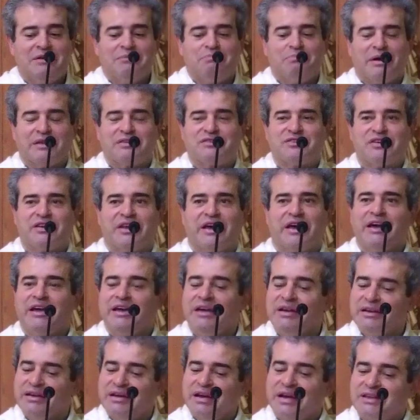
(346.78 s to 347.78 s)
But
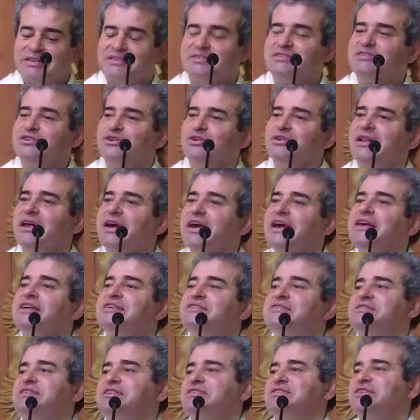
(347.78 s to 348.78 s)
today, it's still
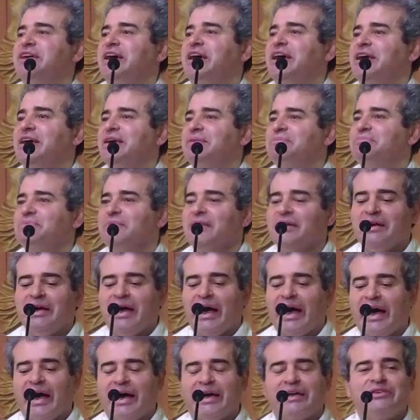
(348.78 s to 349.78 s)
Easter day.
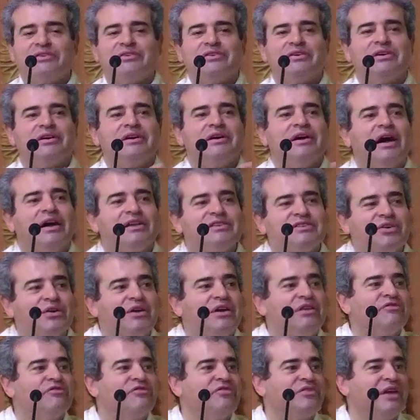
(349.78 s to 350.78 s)
And so
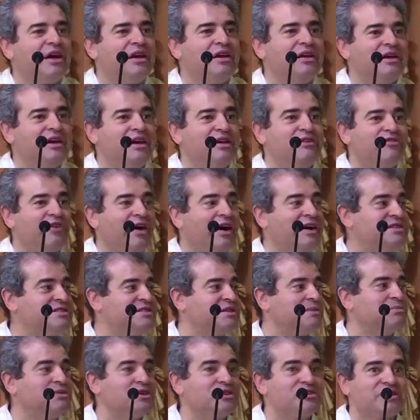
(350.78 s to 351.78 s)
he invites
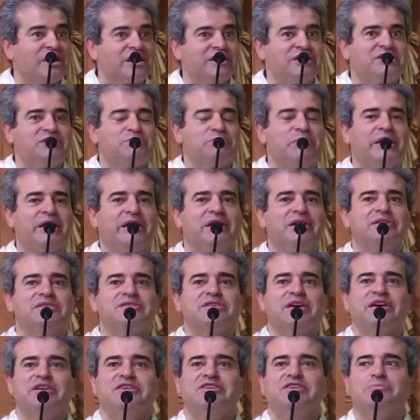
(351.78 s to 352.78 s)
them to touch me,
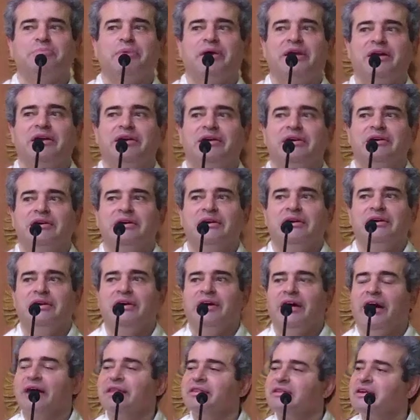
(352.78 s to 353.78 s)
touch me.
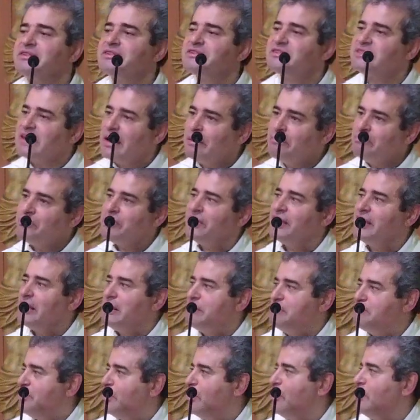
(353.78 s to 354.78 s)
And there's something
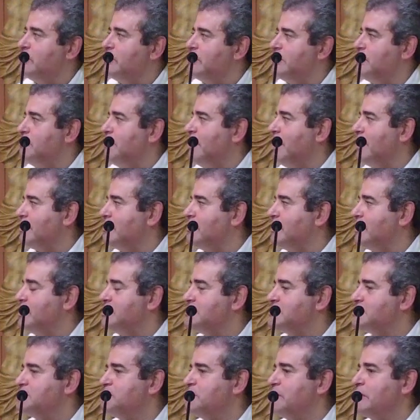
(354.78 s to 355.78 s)
important about
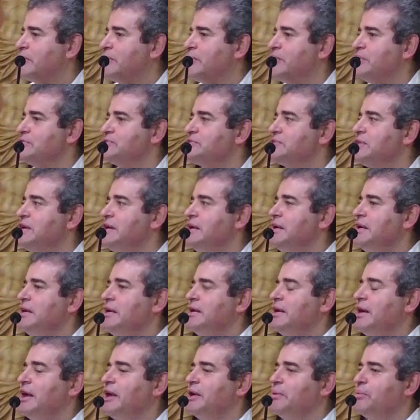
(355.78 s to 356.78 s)
this, because
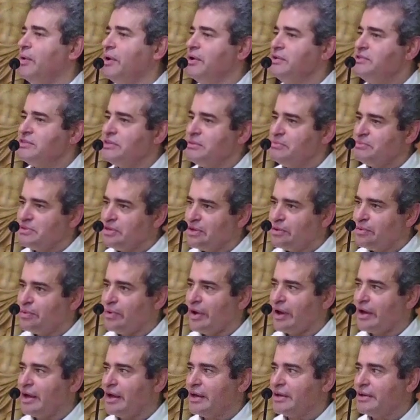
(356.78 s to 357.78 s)
he wants them to
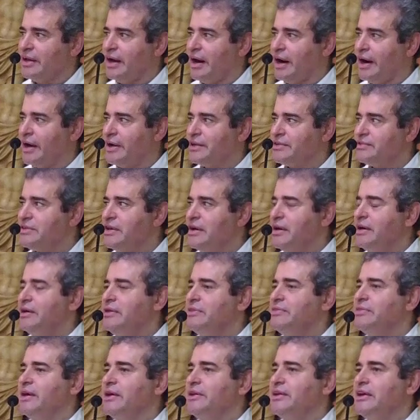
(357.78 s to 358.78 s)
recognize
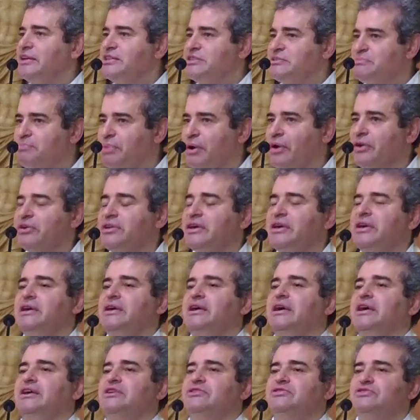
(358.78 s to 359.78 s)
that his
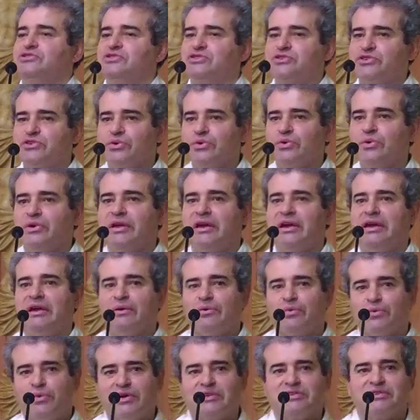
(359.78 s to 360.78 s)
body is truly
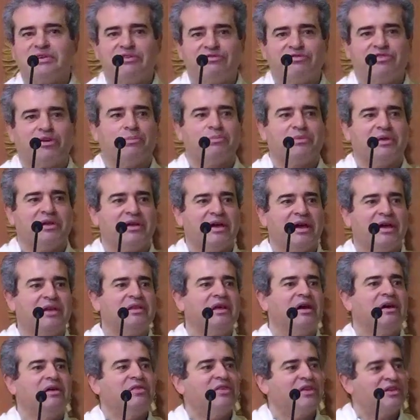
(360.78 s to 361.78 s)
risen from the
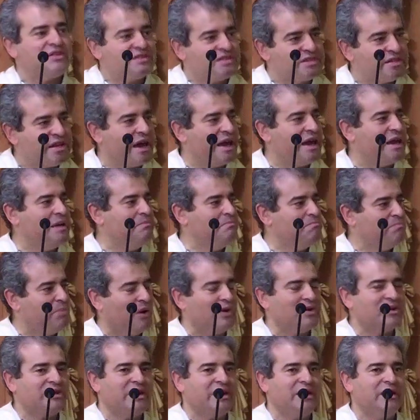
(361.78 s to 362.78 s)
dead. The same
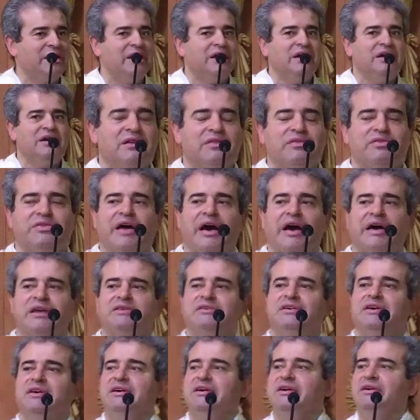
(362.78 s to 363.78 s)
body
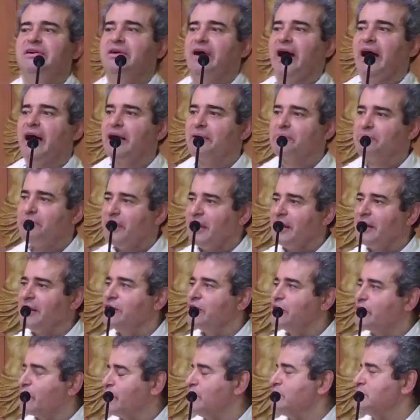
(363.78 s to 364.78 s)
that had
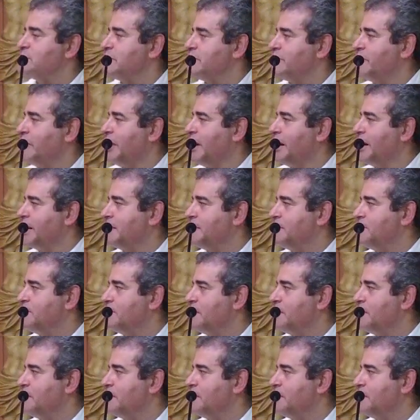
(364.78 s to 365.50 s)
been crucified.